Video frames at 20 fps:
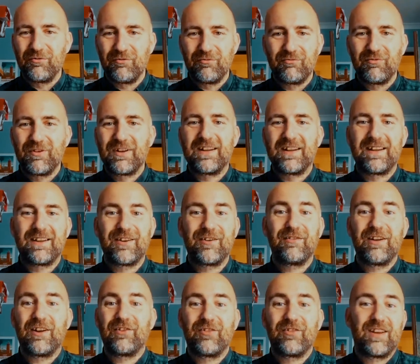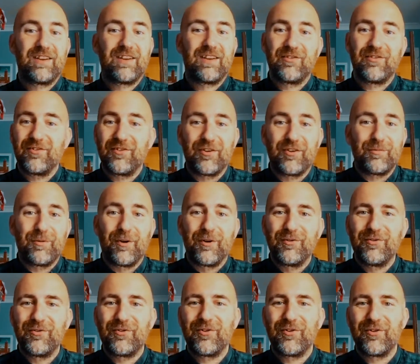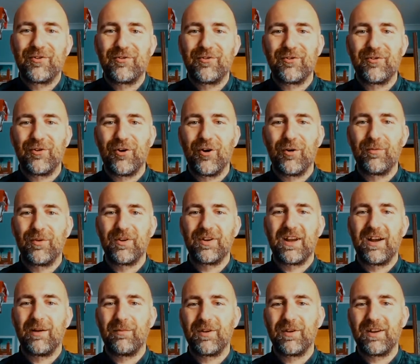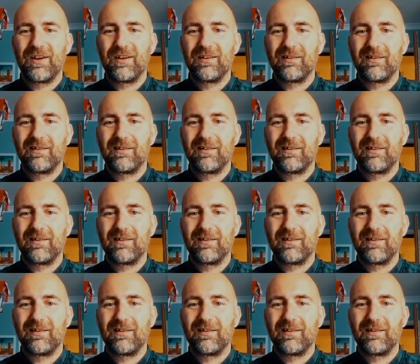really, congratulations, I suppose, to to Tom and Albie.